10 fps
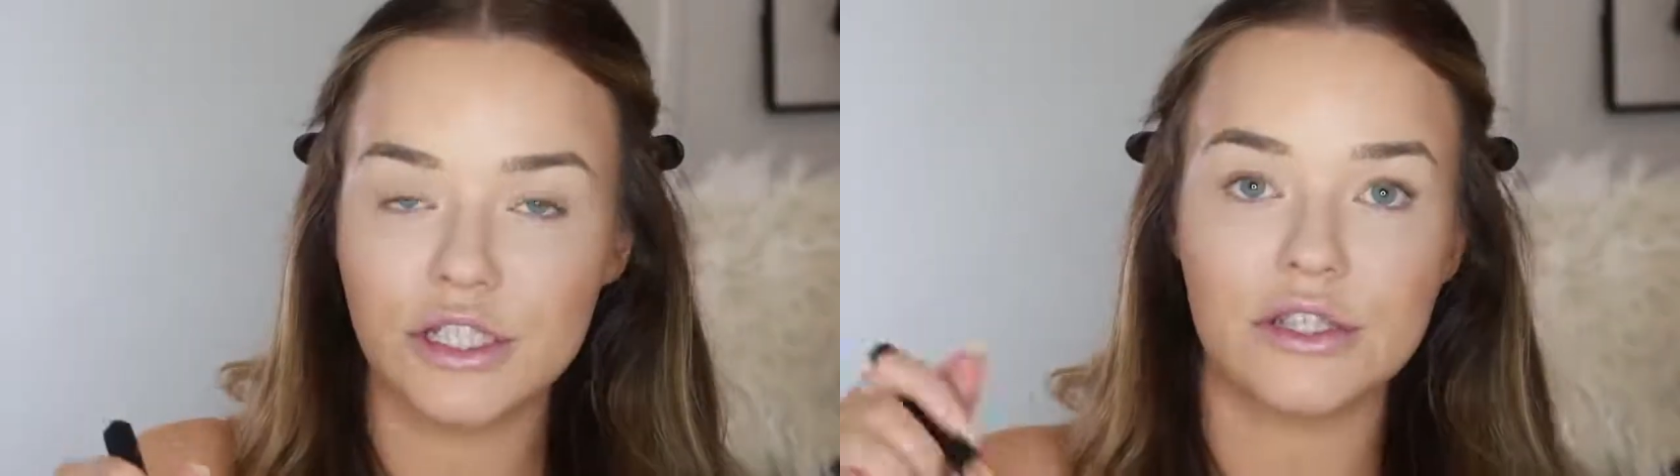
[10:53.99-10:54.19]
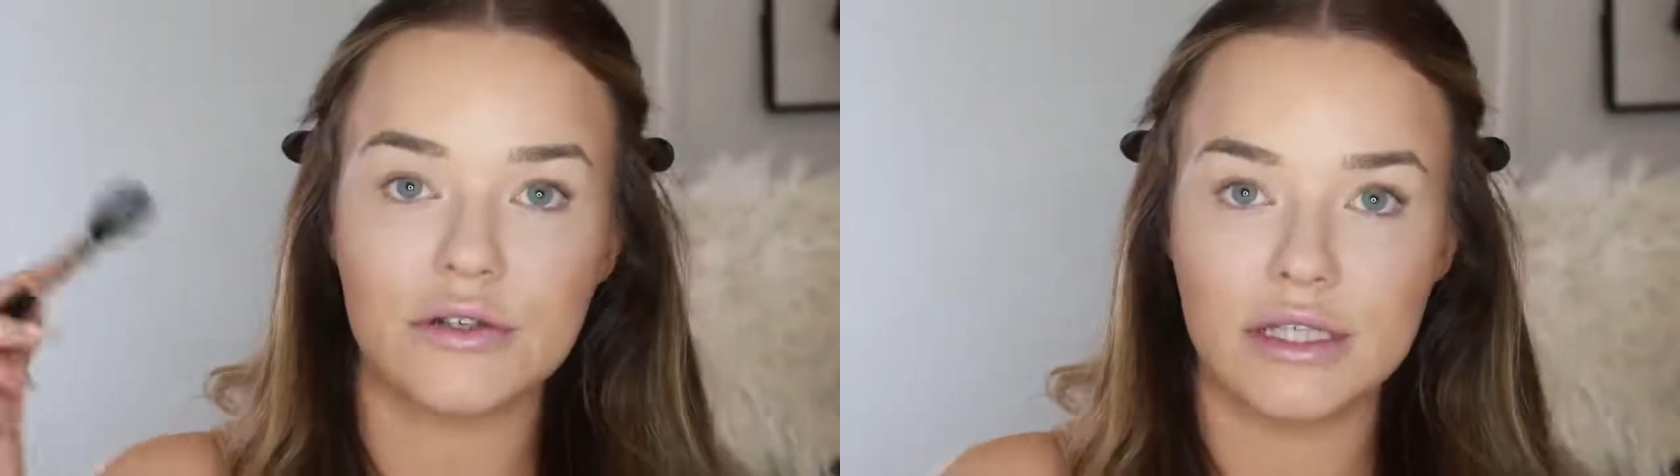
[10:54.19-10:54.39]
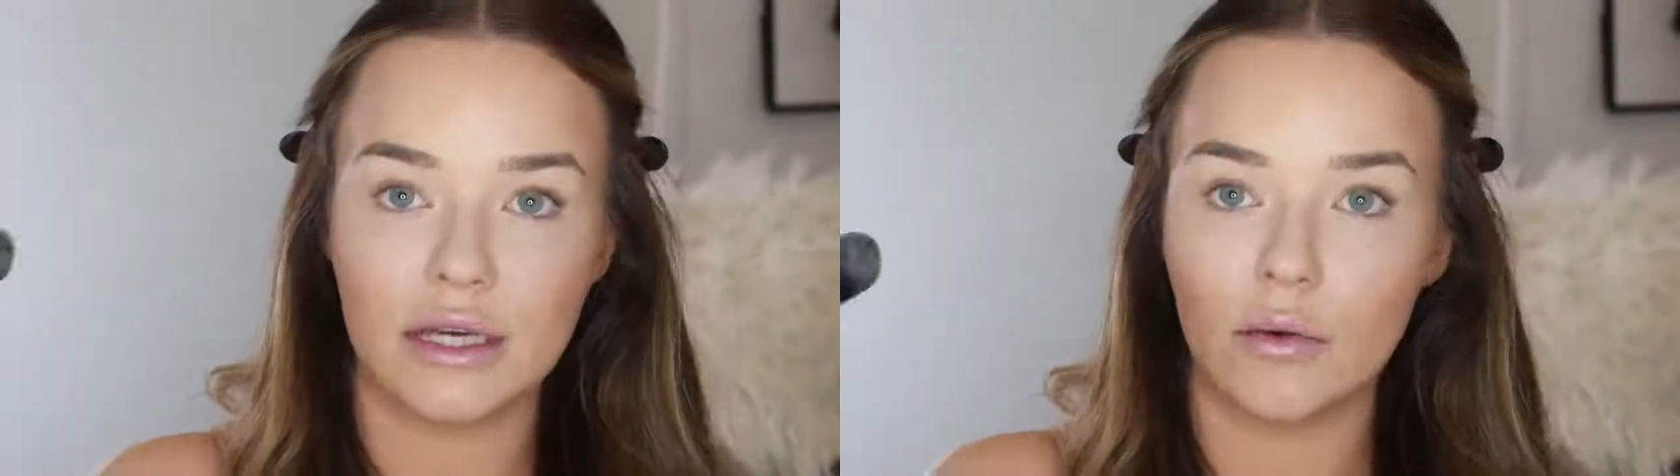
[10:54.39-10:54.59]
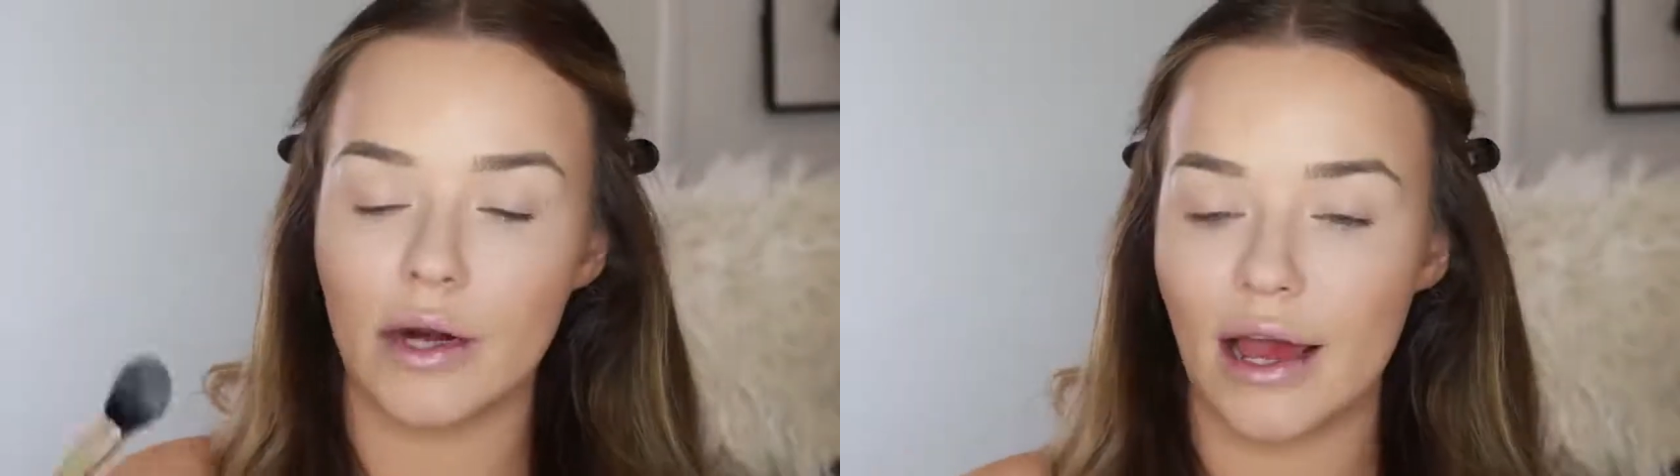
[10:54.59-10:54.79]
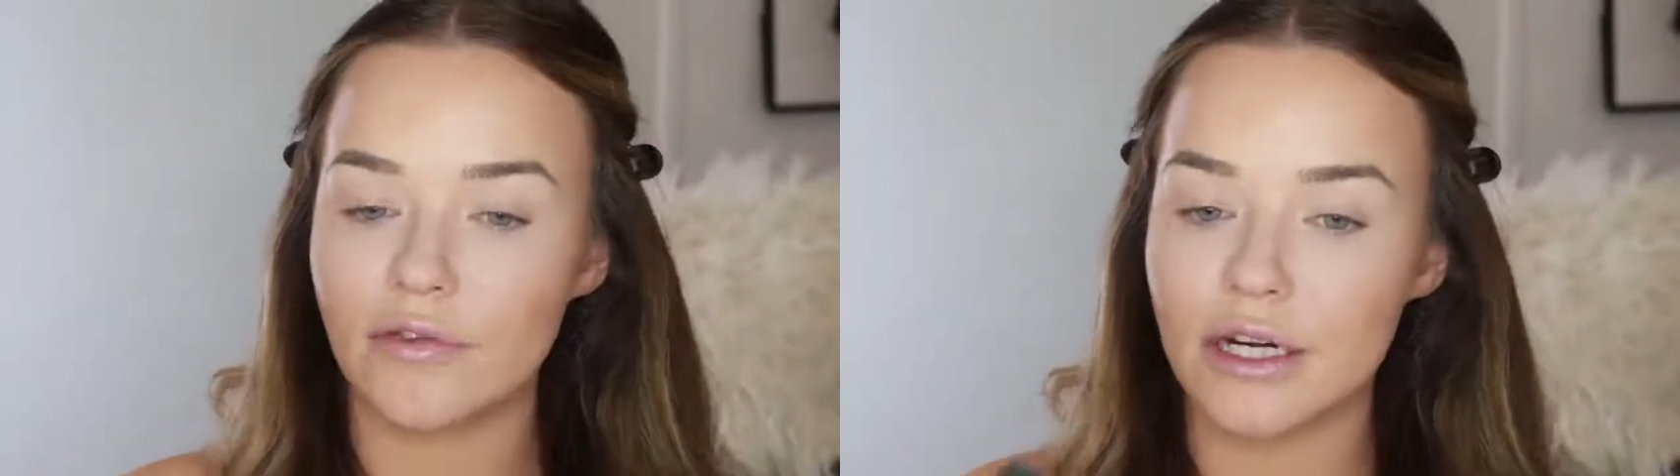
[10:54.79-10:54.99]
I'm just using
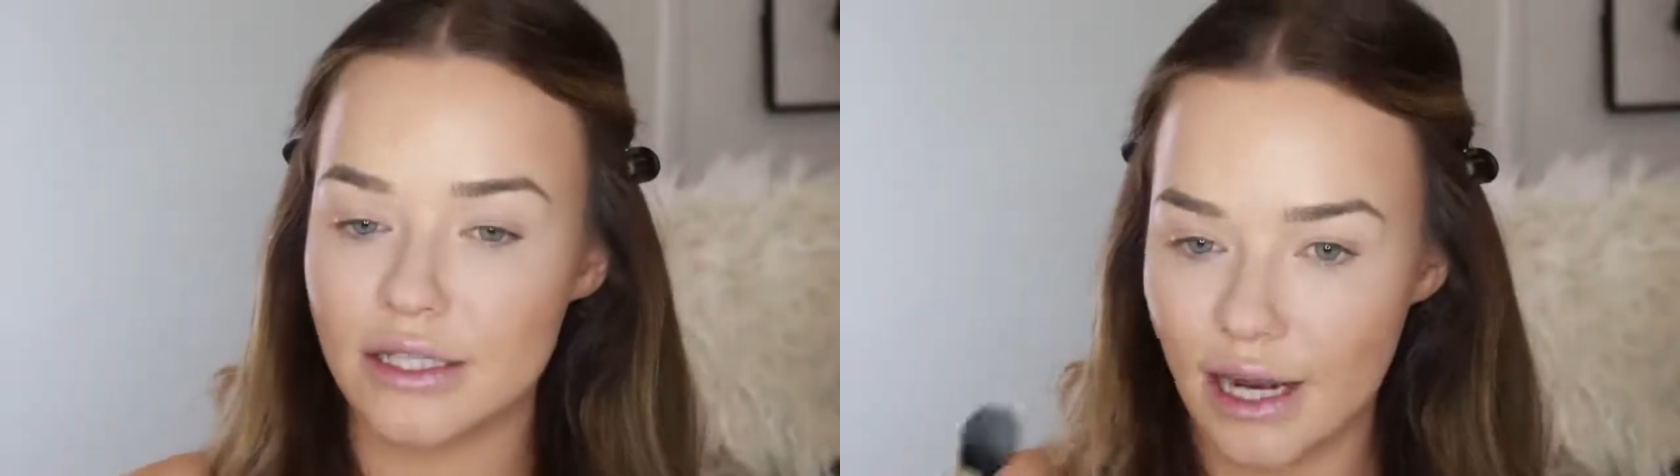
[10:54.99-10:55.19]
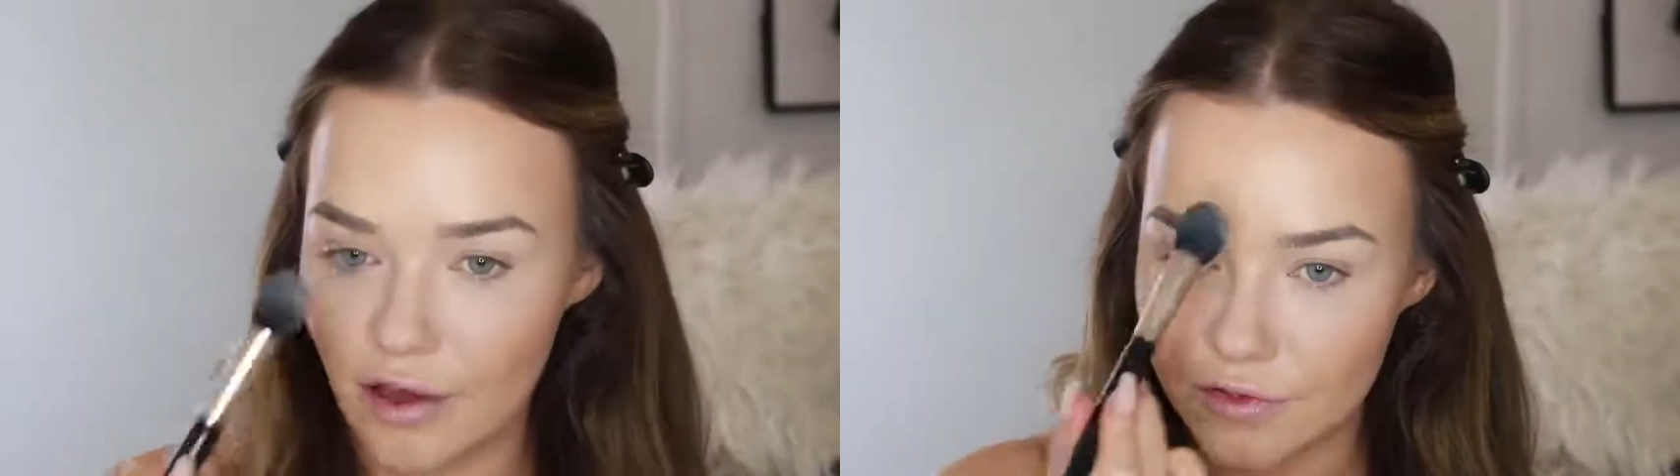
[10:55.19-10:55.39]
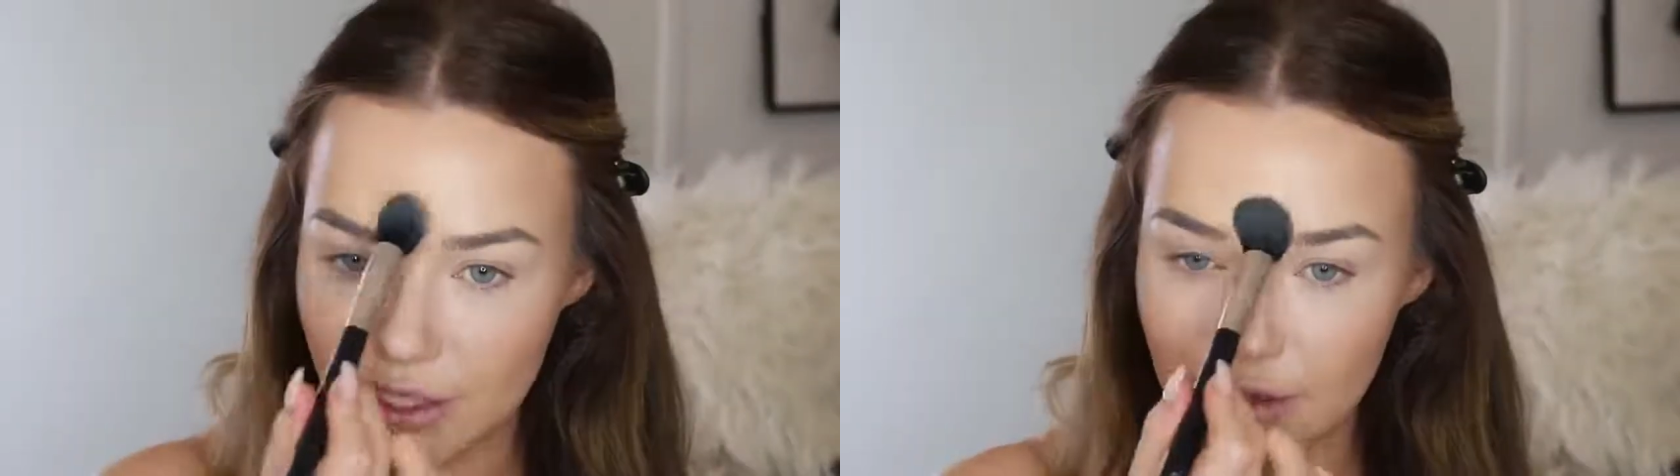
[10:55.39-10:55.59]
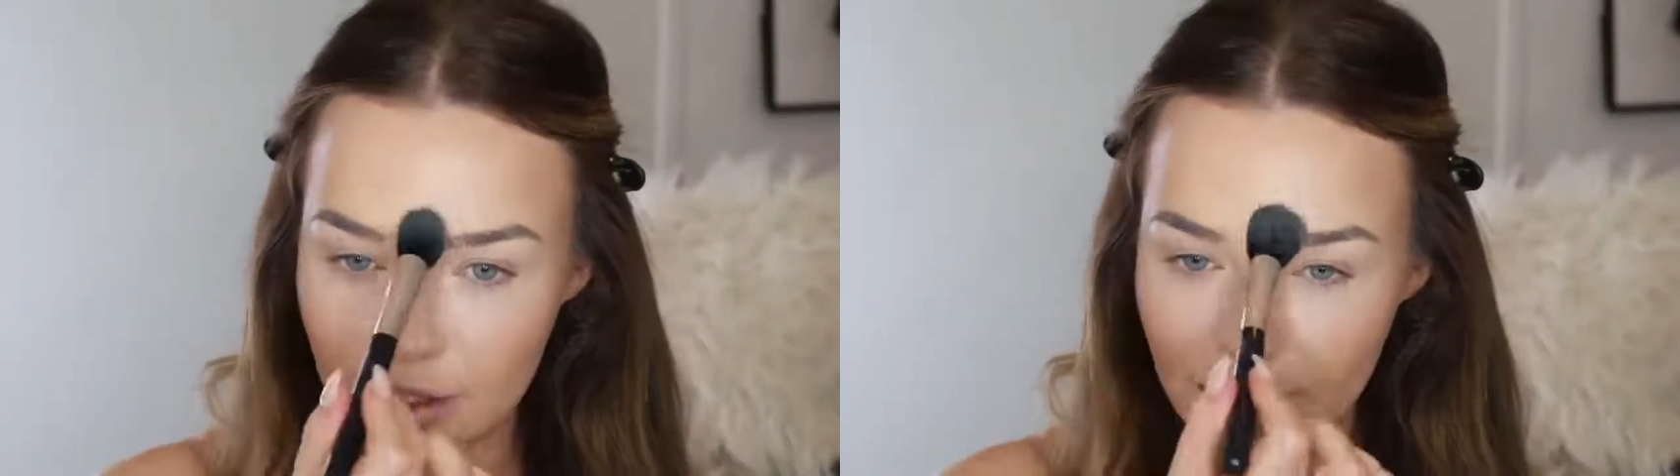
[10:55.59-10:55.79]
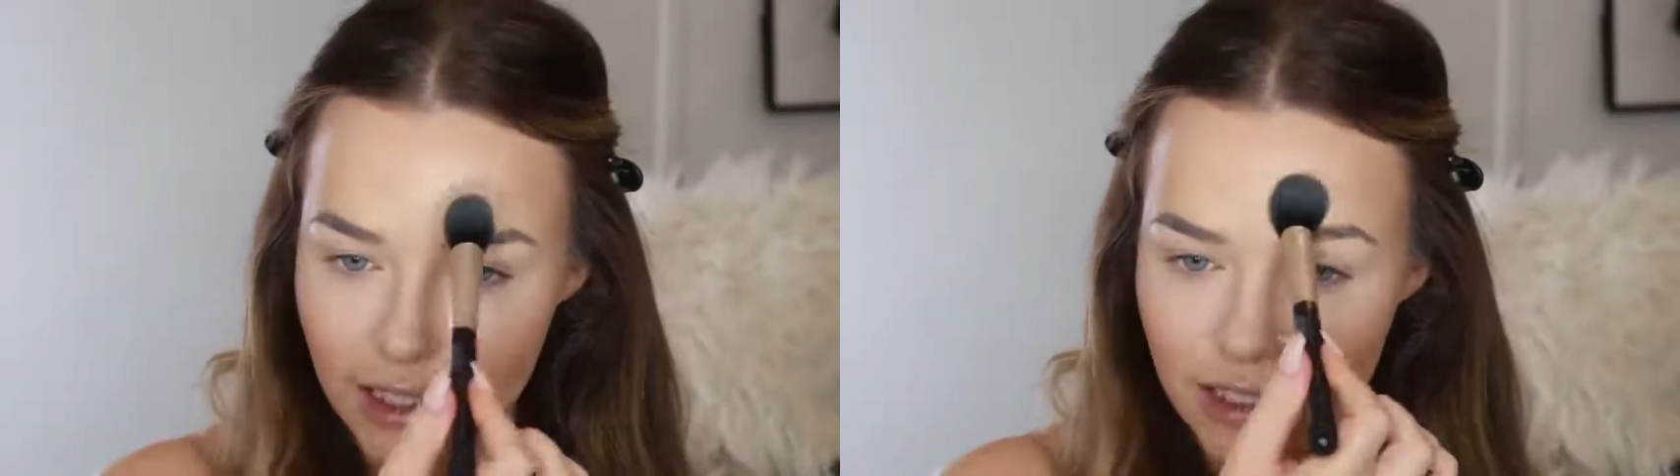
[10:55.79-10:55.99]
whatever is left in
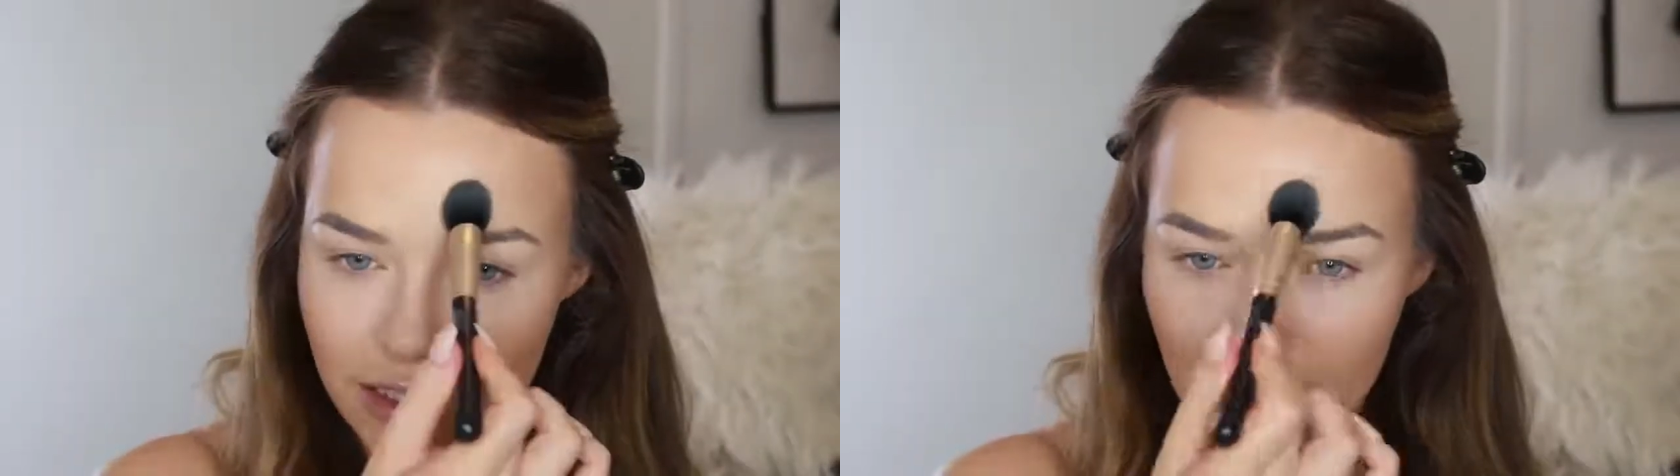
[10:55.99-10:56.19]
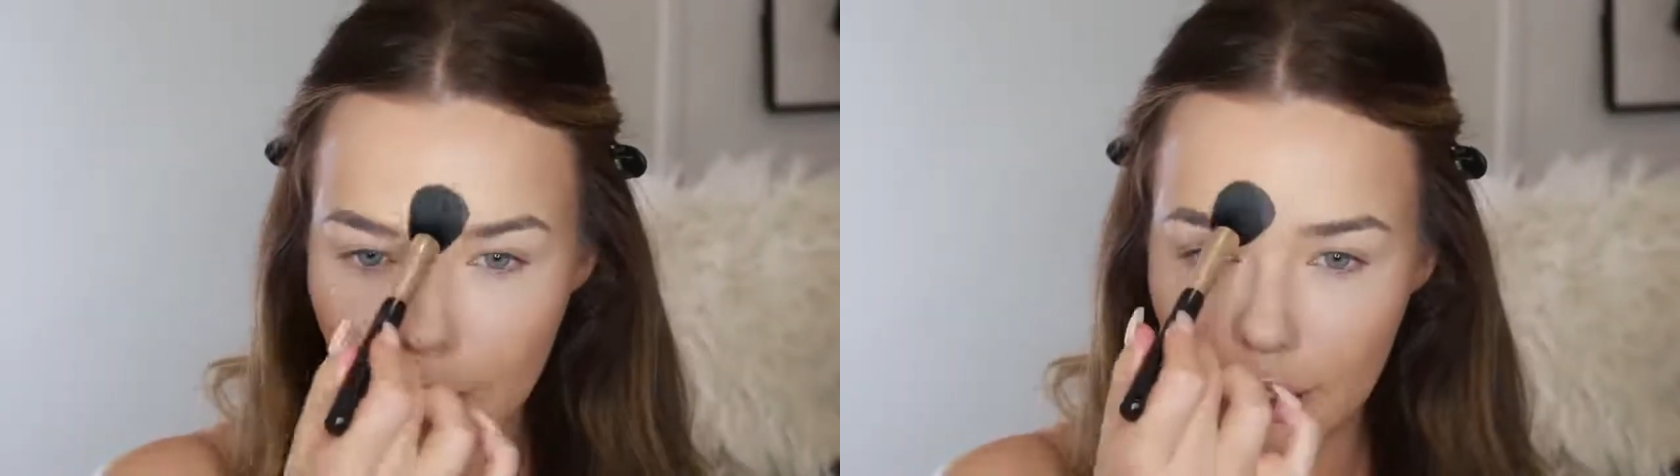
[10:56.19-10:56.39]
the lid